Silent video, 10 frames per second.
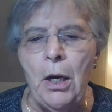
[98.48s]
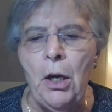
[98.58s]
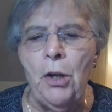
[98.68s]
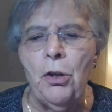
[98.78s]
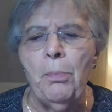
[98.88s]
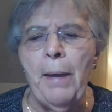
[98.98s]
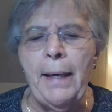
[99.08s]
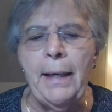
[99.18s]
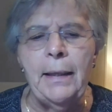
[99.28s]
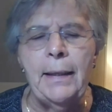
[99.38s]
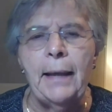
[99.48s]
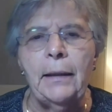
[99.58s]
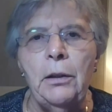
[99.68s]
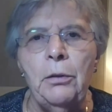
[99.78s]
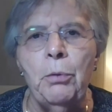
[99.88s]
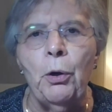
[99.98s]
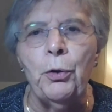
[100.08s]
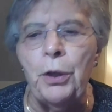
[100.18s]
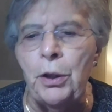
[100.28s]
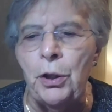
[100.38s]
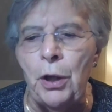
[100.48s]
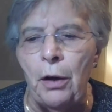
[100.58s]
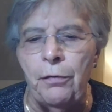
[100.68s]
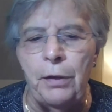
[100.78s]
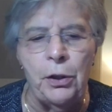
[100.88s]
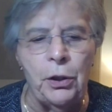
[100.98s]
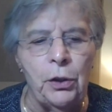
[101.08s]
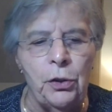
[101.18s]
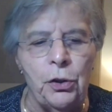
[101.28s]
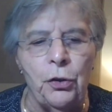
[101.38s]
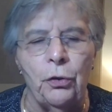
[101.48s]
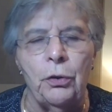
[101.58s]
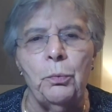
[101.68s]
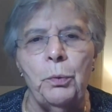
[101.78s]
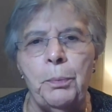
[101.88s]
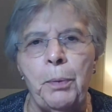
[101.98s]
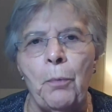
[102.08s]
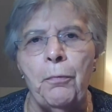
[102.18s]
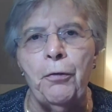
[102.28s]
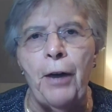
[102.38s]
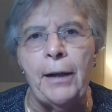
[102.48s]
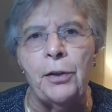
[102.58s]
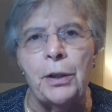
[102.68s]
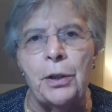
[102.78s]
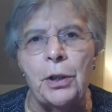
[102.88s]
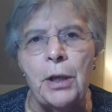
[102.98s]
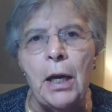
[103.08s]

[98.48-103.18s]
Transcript: Though many connect the emergence of this concern with Pope Francis,